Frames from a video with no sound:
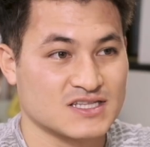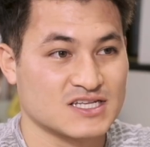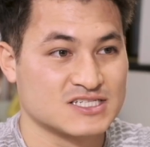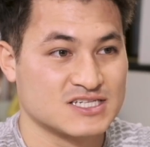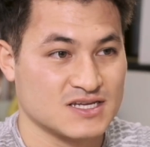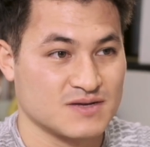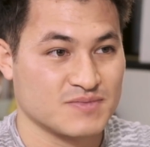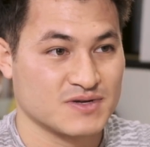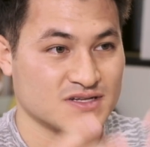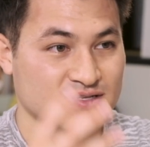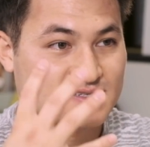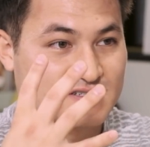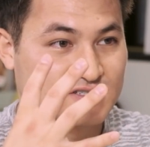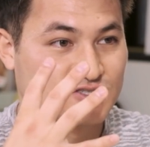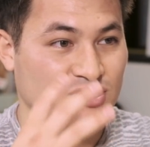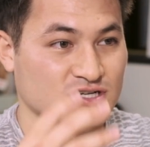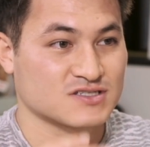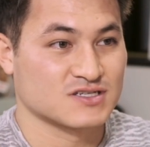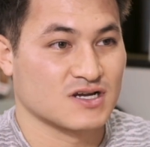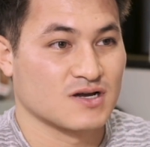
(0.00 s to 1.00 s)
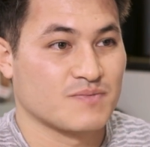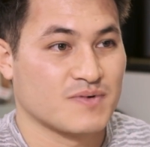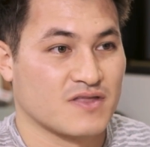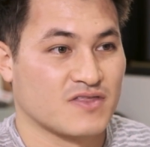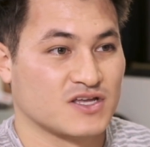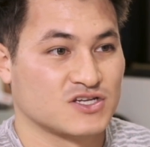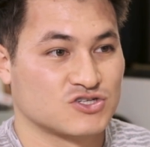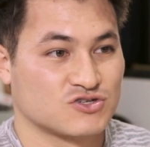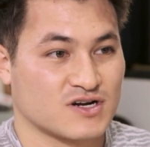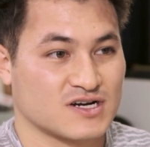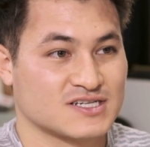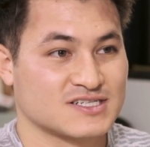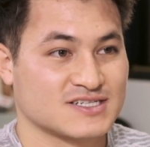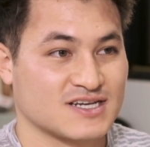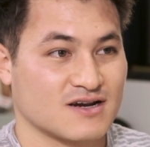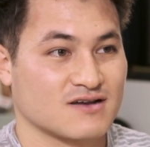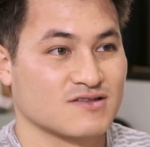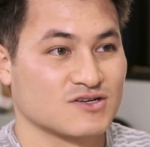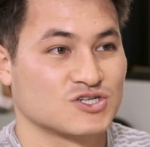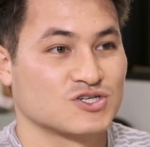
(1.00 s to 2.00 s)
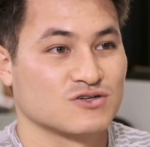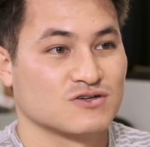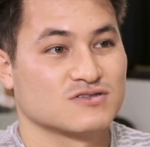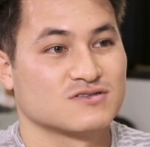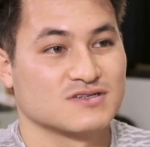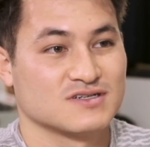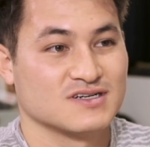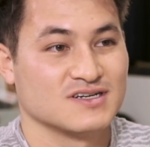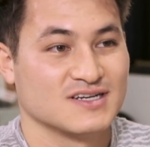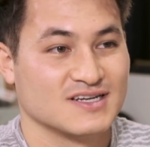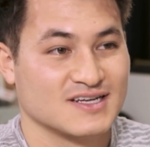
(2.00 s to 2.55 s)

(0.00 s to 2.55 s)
the demons dress up and they try to scare the children.